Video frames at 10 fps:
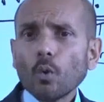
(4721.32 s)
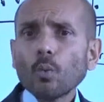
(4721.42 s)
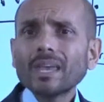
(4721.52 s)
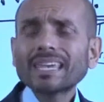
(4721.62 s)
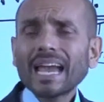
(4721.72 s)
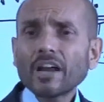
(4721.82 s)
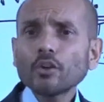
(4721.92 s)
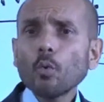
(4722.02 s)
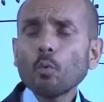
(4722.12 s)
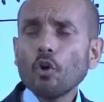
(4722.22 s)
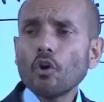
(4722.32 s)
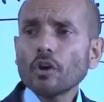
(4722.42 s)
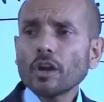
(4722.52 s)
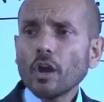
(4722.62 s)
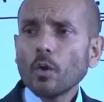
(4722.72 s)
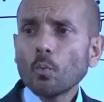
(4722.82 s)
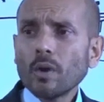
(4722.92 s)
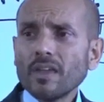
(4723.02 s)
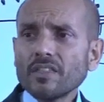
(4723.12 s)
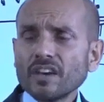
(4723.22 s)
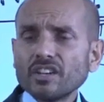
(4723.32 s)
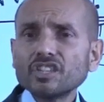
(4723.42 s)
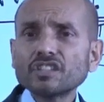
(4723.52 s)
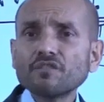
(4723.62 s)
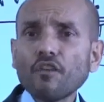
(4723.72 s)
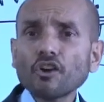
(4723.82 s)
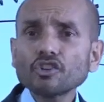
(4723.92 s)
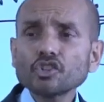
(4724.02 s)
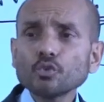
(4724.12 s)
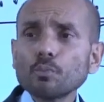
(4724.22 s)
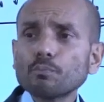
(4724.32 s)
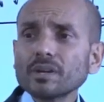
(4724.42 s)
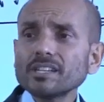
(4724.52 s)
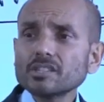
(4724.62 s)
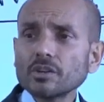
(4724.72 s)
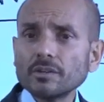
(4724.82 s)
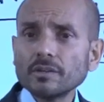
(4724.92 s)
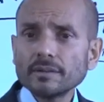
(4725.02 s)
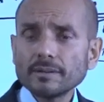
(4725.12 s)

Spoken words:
we cannot work with a dysfunctional priesthood.